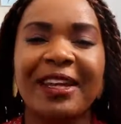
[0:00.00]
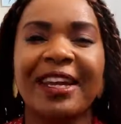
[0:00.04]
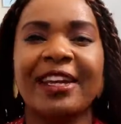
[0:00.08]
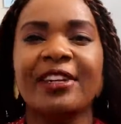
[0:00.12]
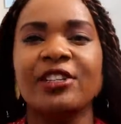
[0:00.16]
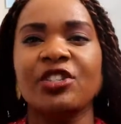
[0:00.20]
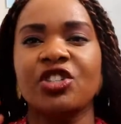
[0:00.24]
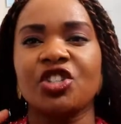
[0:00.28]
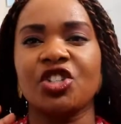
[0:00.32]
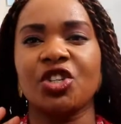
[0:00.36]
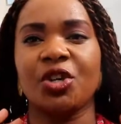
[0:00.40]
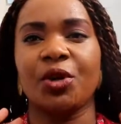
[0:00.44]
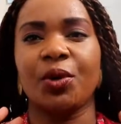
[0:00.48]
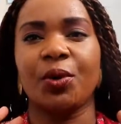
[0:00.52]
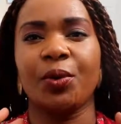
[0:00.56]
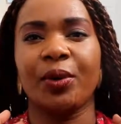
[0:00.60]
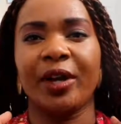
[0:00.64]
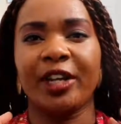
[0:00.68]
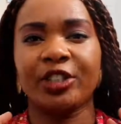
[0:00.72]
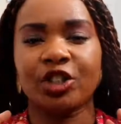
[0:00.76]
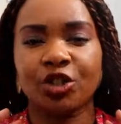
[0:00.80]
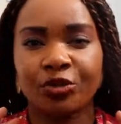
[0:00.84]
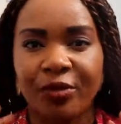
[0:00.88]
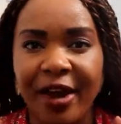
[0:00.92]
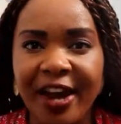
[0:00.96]
begin to
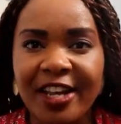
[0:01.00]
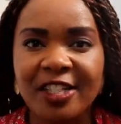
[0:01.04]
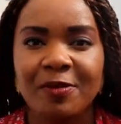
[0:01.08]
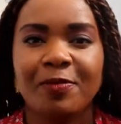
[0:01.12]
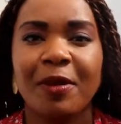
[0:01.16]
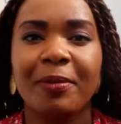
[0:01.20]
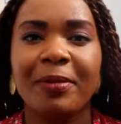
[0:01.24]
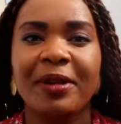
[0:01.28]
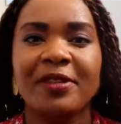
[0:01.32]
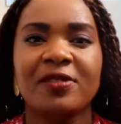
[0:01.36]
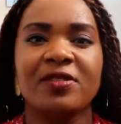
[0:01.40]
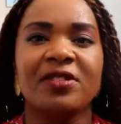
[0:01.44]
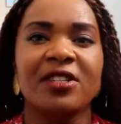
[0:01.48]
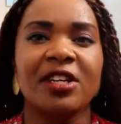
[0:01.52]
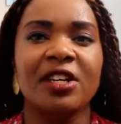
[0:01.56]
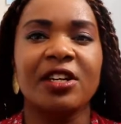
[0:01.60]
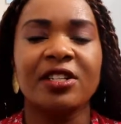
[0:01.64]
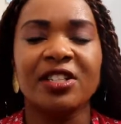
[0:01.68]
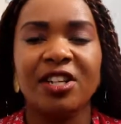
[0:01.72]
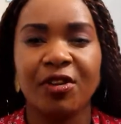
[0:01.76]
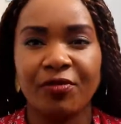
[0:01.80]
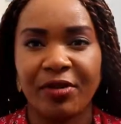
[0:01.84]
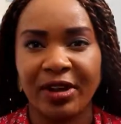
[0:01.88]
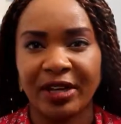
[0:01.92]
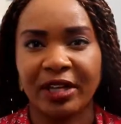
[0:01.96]
attract
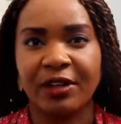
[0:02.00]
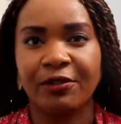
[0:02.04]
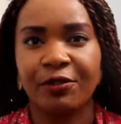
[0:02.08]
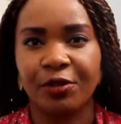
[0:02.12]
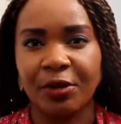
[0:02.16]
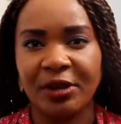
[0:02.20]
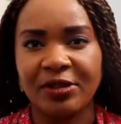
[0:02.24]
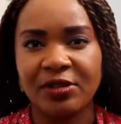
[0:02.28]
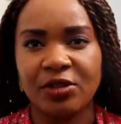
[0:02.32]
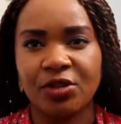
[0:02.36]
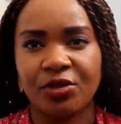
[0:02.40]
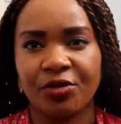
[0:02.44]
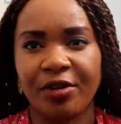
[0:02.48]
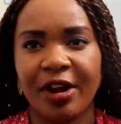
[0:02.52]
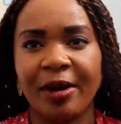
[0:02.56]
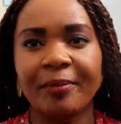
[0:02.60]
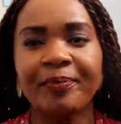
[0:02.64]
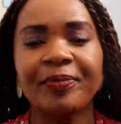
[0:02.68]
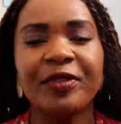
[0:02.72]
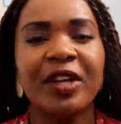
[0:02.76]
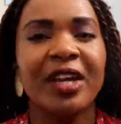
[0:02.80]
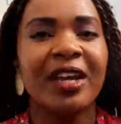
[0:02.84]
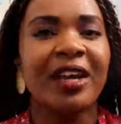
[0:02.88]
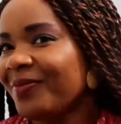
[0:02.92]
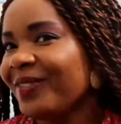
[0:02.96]
publicity directly through
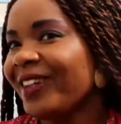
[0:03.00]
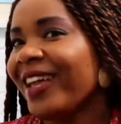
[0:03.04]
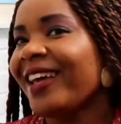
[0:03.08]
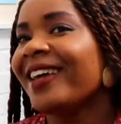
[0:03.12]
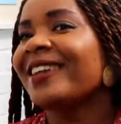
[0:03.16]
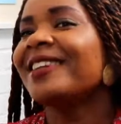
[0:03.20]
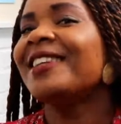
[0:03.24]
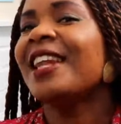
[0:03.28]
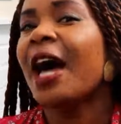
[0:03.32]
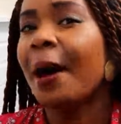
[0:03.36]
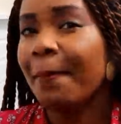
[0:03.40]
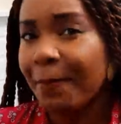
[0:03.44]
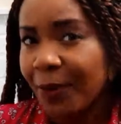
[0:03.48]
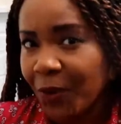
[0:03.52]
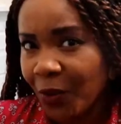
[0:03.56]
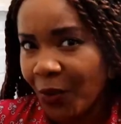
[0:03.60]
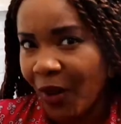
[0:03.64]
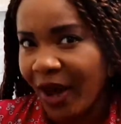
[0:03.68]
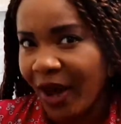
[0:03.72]
Instagram. Number